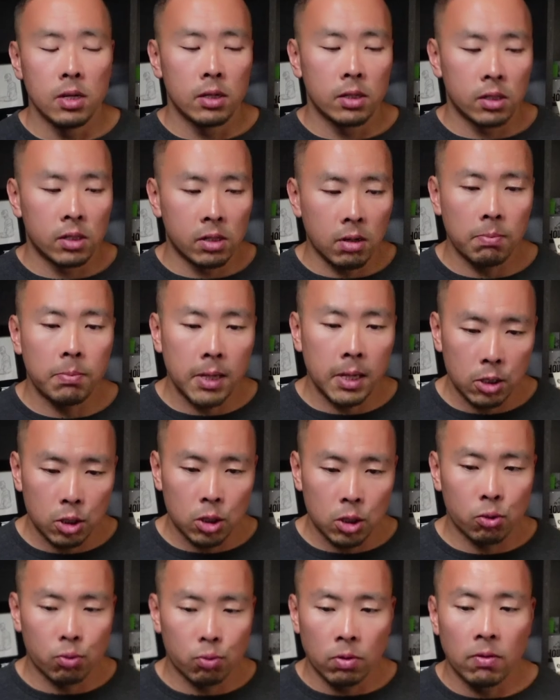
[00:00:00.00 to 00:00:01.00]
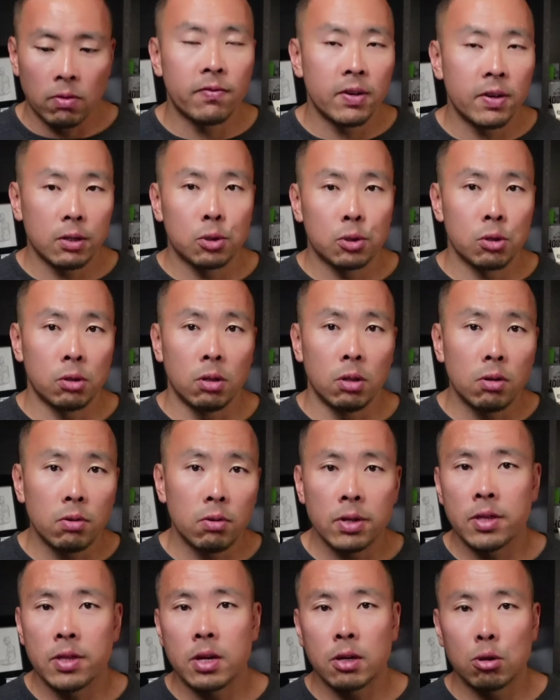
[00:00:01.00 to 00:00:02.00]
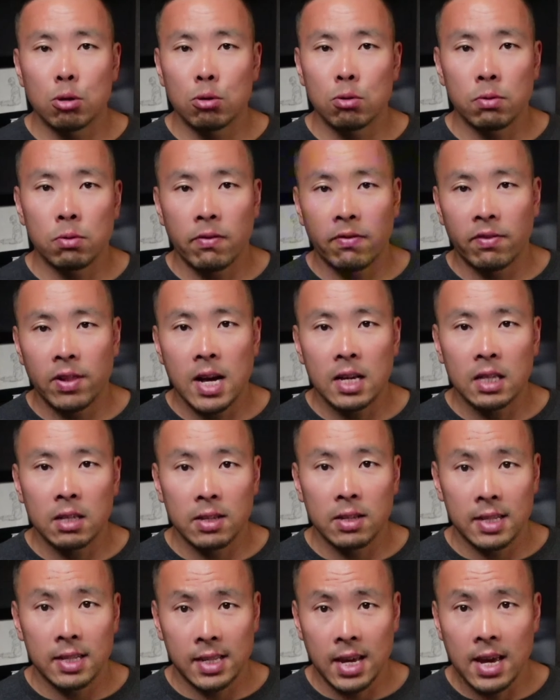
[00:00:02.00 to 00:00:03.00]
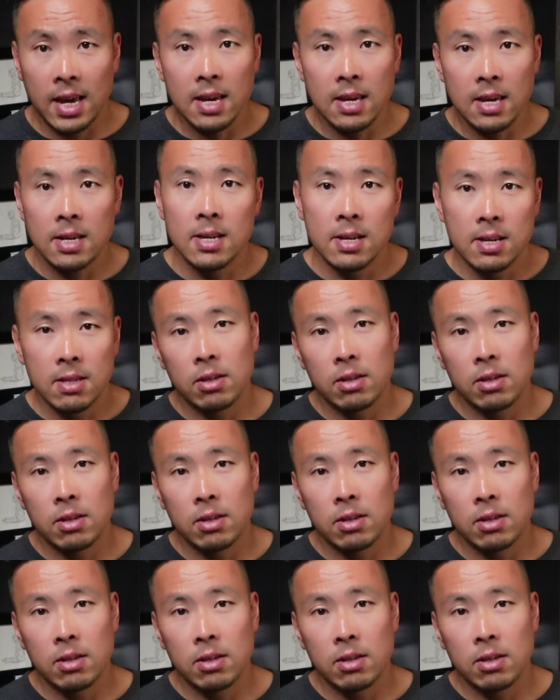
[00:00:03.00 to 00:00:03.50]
Some pages will fail to load, and then Google will flag it as, hey,